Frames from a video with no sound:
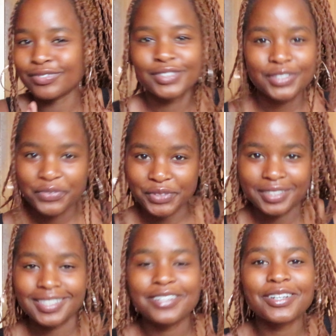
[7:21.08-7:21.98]

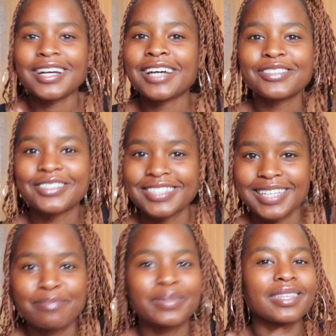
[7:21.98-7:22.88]
different. I don't know what to
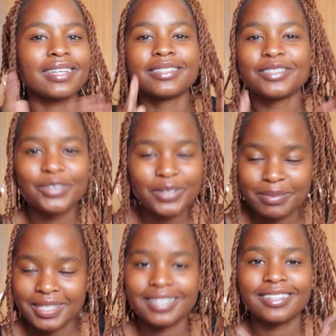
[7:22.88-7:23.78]
say, but then you know what
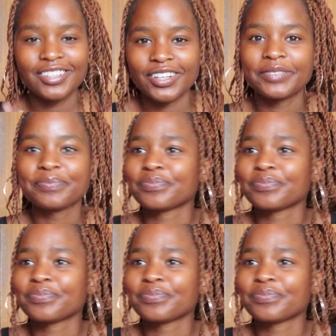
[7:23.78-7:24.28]
I'm saying. Yeah,